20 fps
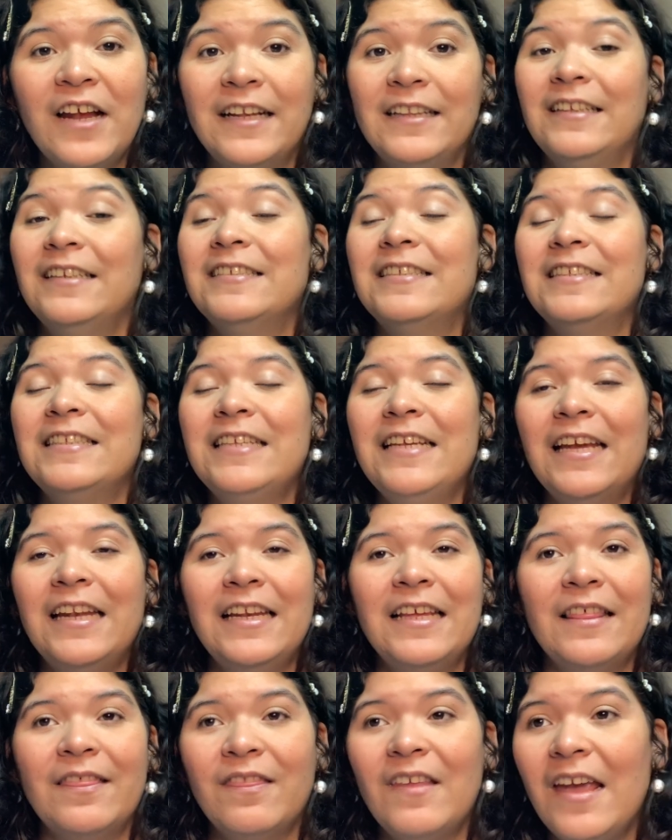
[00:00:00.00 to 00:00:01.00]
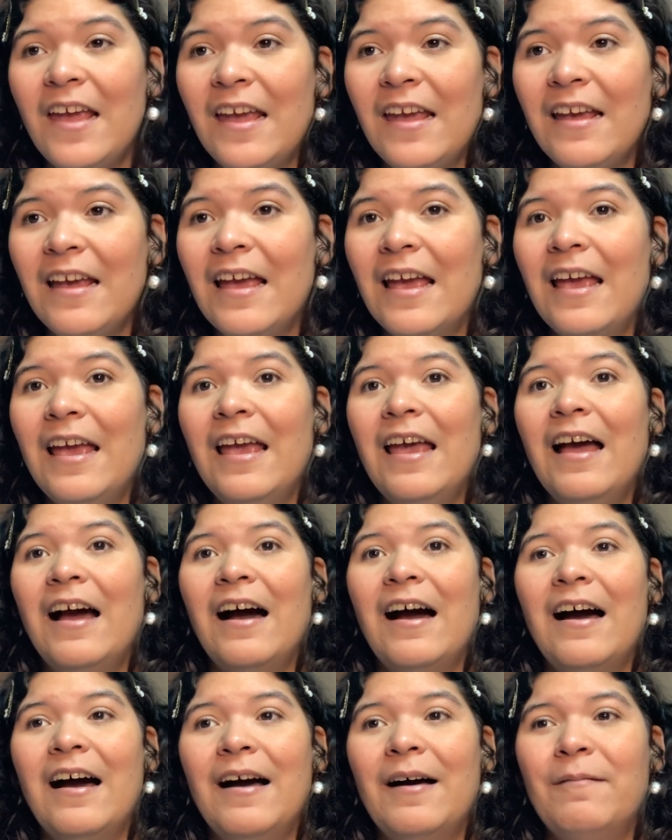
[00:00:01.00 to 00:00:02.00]
I didn't see anything,
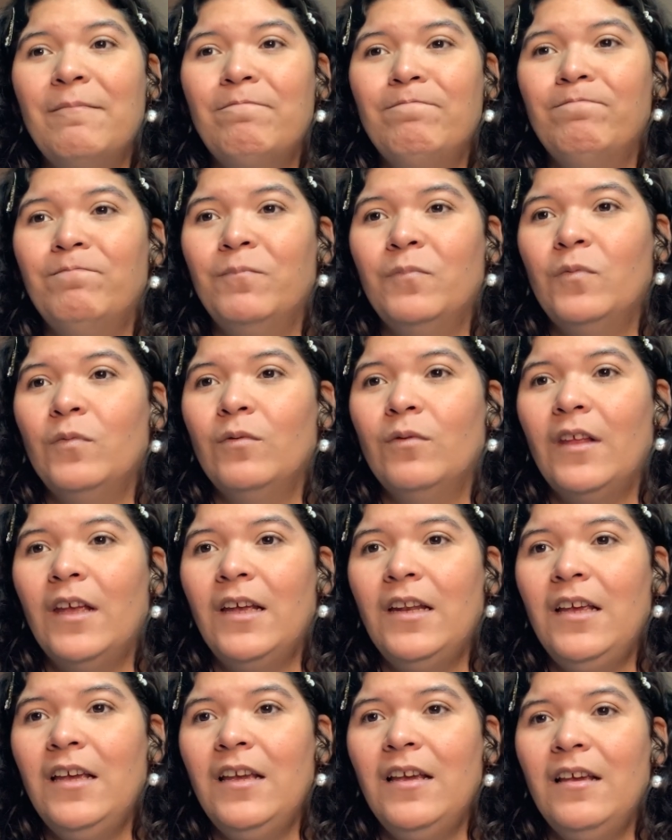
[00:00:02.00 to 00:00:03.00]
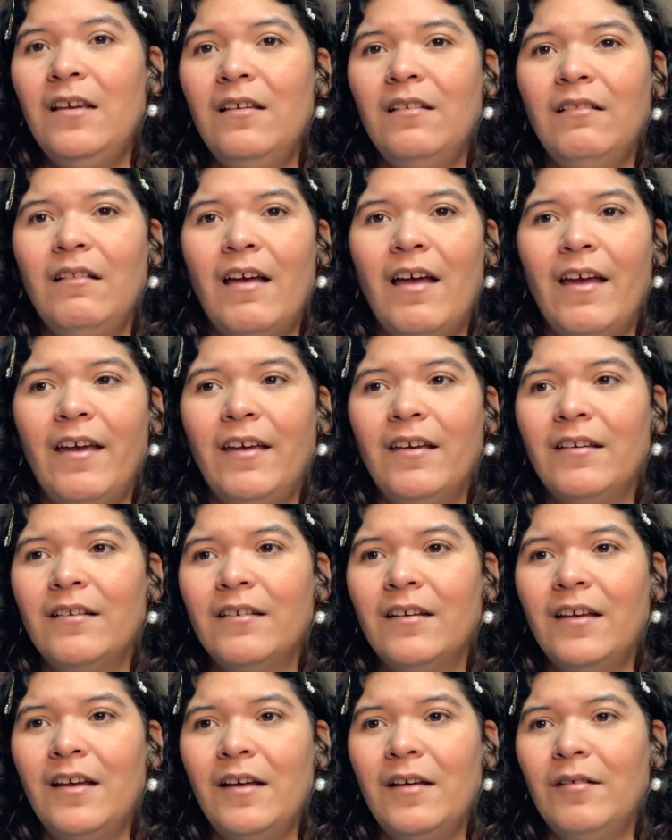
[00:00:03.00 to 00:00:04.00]

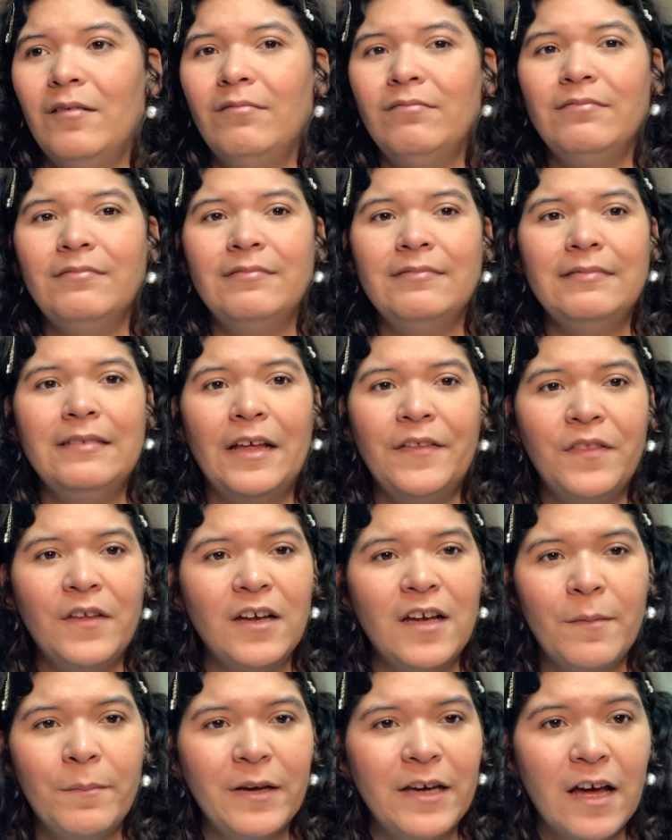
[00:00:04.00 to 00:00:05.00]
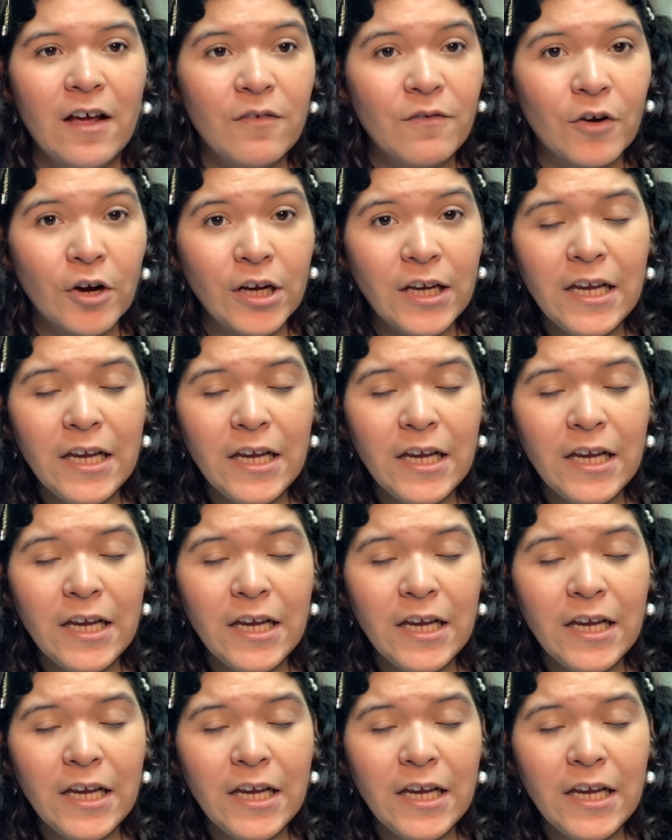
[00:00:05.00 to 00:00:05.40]
nothing coming out of her